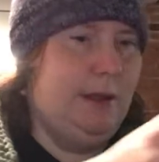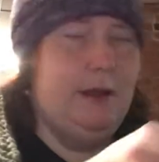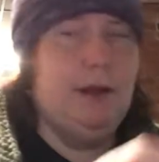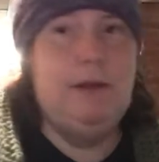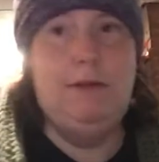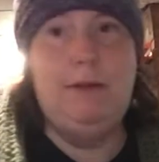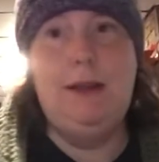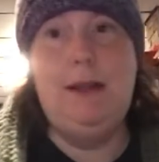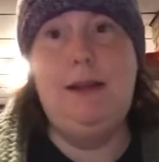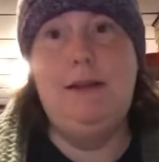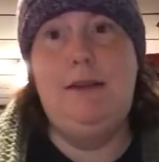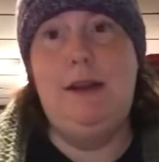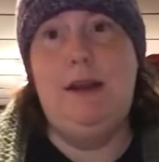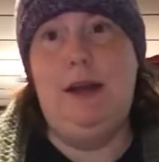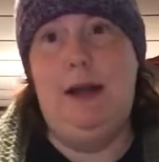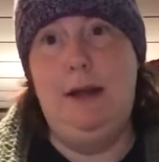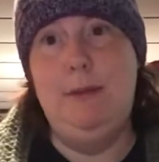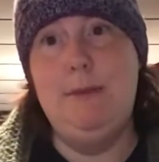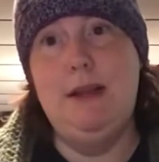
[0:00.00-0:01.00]
Like I said,
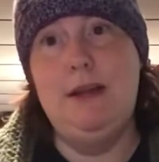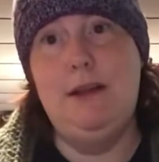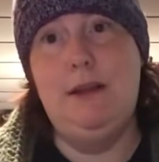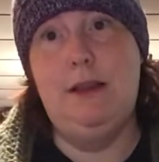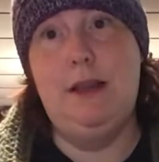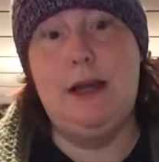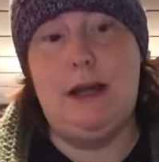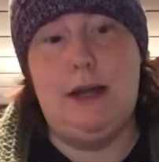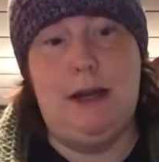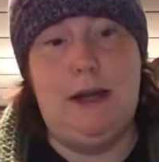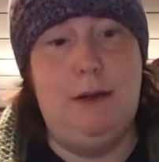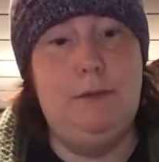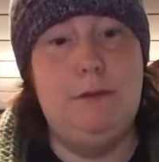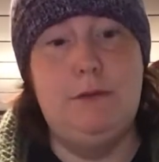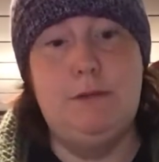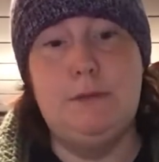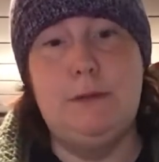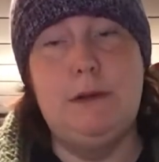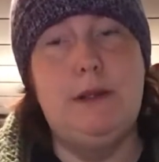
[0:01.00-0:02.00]
I made a lot. I
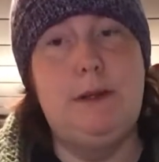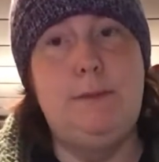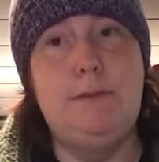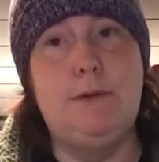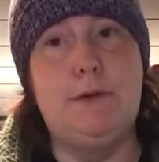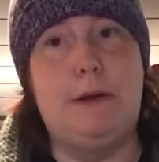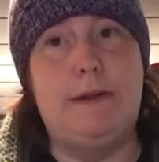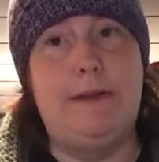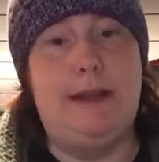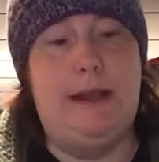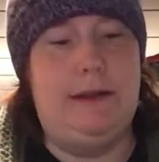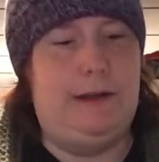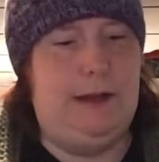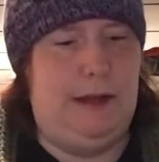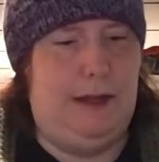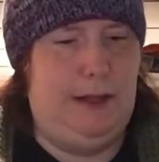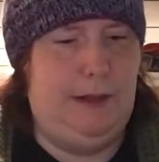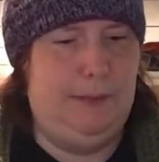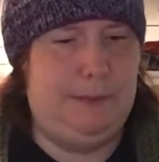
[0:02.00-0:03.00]
was really bored that
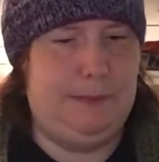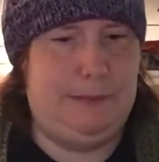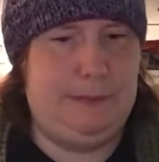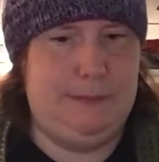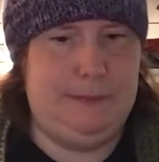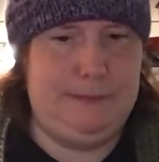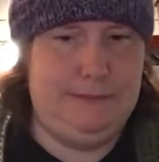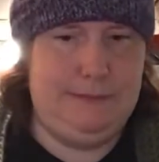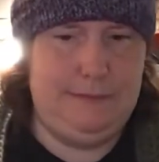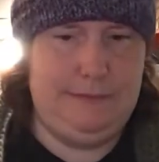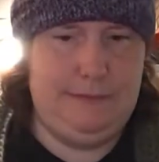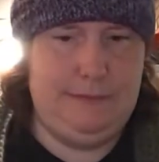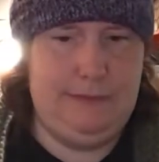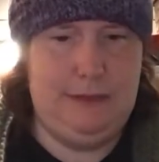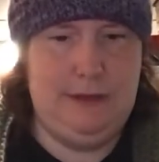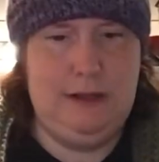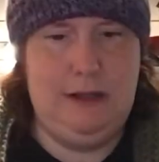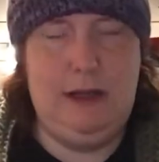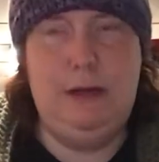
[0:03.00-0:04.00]
day.
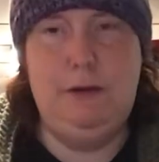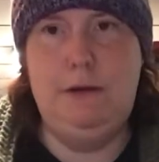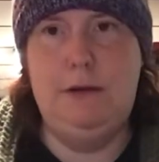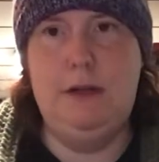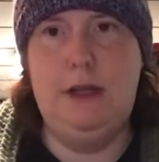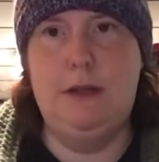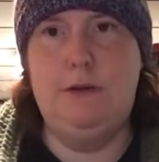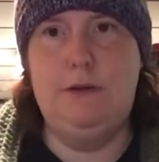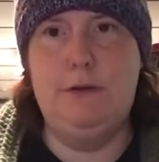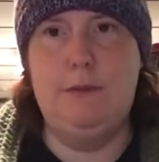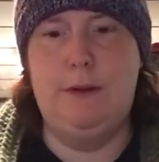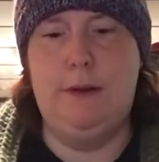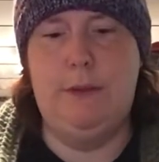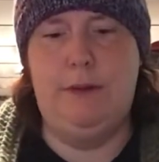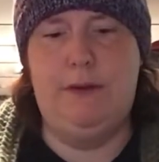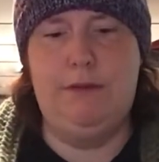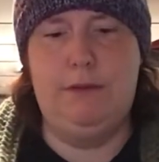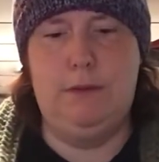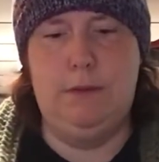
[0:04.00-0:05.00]
I do not do well
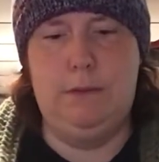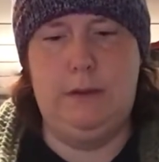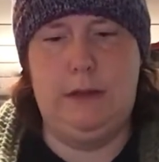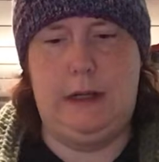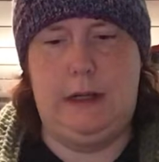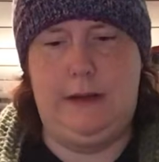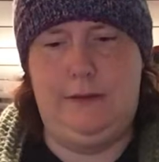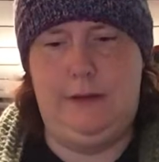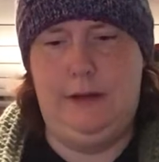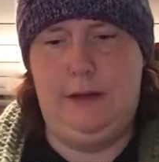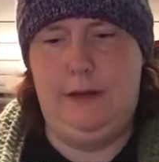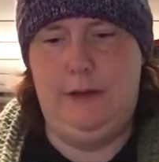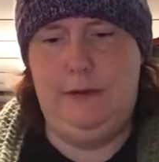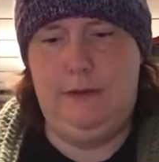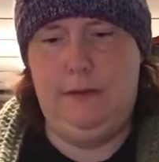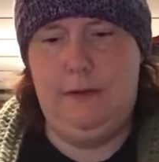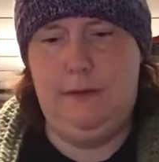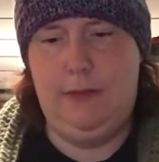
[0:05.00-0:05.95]
with schoolwork as it is.